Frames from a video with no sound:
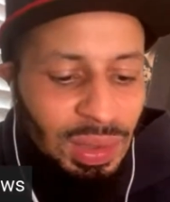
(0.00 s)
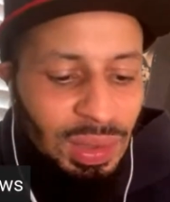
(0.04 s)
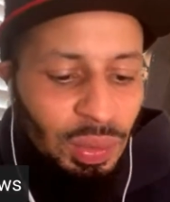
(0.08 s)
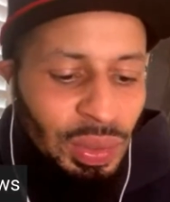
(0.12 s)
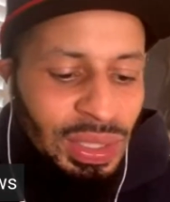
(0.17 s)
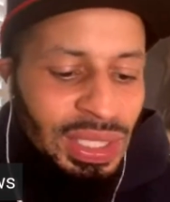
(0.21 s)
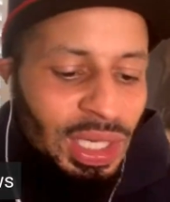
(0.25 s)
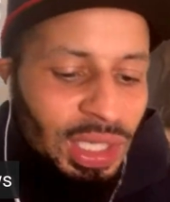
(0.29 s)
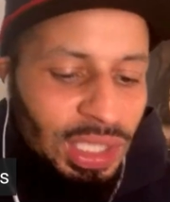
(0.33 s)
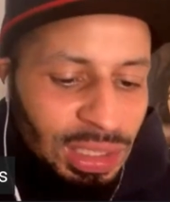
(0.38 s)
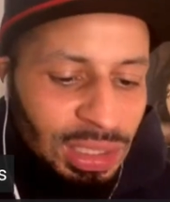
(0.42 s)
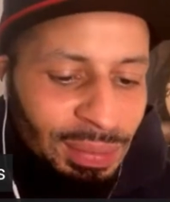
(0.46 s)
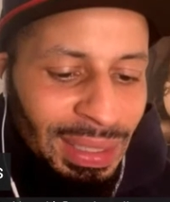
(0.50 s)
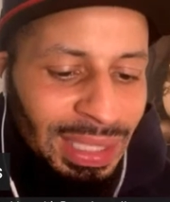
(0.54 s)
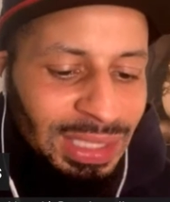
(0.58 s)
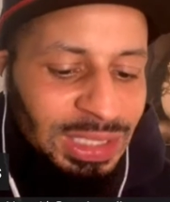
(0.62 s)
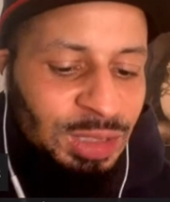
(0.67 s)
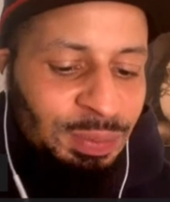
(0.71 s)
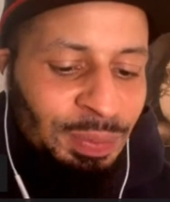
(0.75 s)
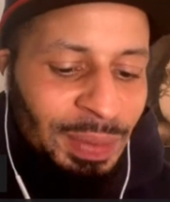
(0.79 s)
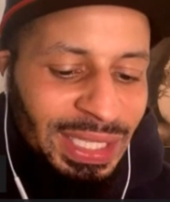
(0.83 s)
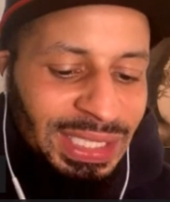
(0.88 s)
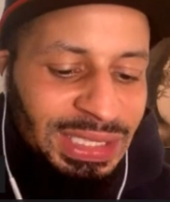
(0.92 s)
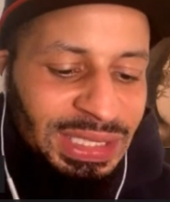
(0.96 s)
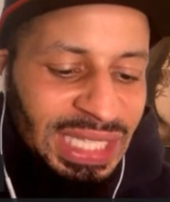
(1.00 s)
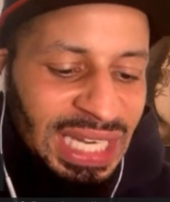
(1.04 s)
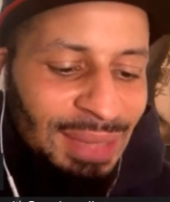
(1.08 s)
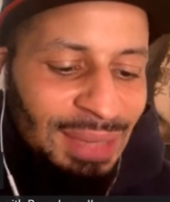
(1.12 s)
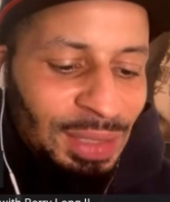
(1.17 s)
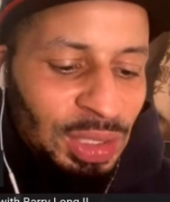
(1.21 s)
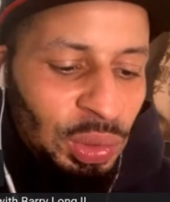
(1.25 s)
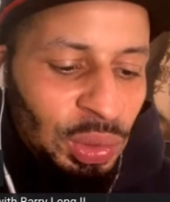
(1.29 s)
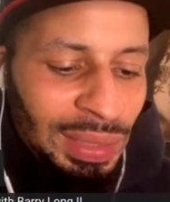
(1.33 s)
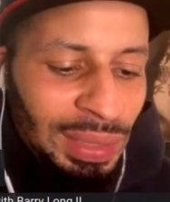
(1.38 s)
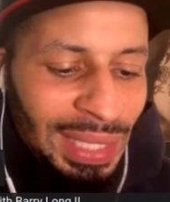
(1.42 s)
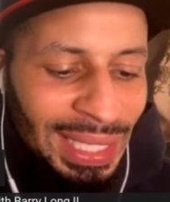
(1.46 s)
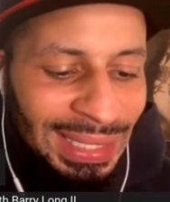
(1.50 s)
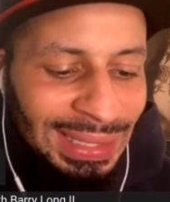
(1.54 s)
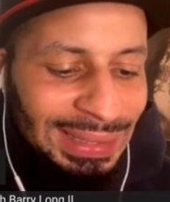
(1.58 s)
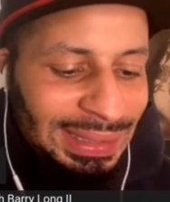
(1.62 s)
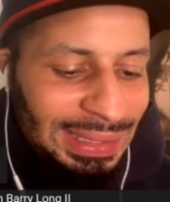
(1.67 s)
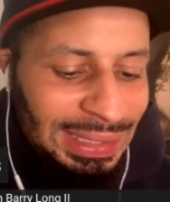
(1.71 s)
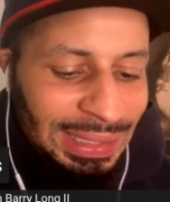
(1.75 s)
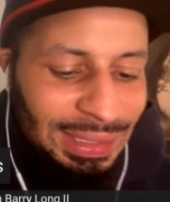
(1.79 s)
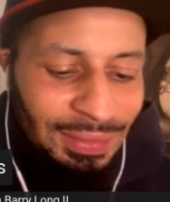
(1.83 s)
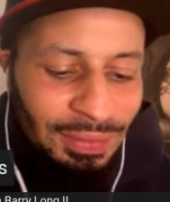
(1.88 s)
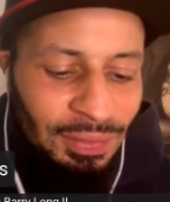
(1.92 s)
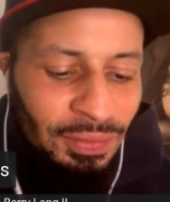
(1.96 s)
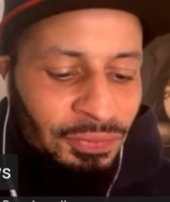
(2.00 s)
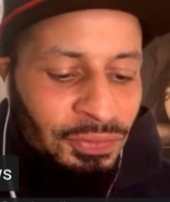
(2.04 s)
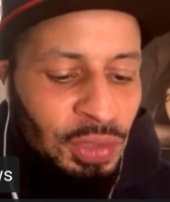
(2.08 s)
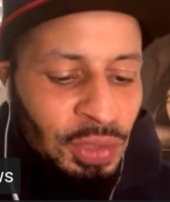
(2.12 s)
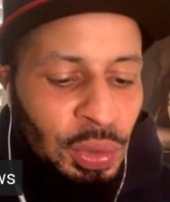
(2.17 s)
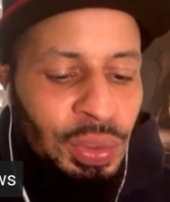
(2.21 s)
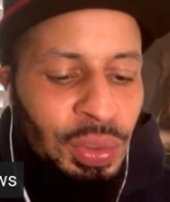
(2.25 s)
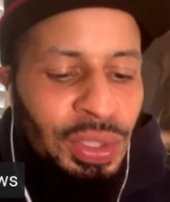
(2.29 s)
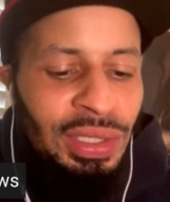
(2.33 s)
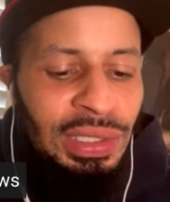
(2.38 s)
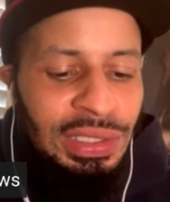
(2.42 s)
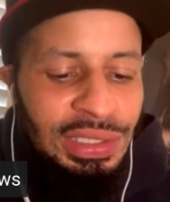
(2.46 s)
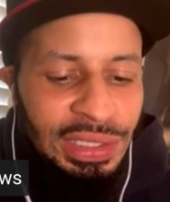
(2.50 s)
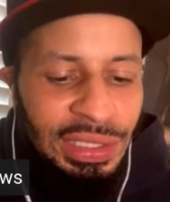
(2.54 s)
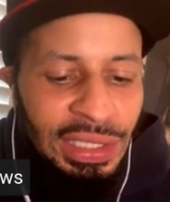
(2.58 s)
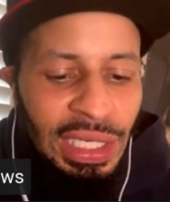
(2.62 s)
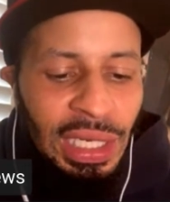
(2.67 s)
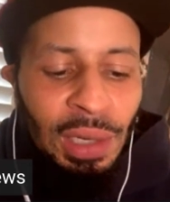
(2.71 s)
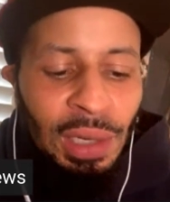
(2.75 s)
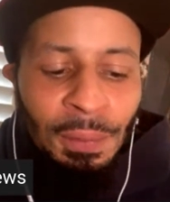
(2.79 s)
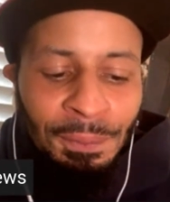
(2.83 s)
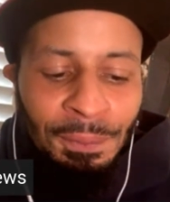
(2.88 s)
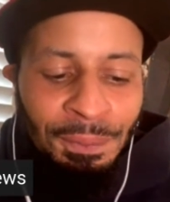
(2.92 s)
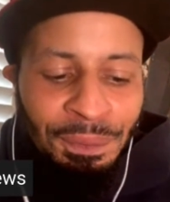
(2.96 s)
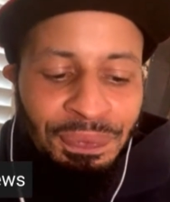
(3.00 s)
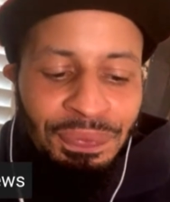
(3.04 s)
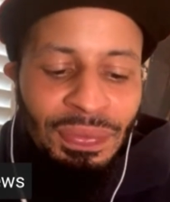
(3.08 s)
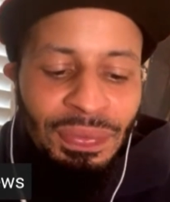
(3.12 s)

We heard about Space Jam: A New Legacy a few years ago.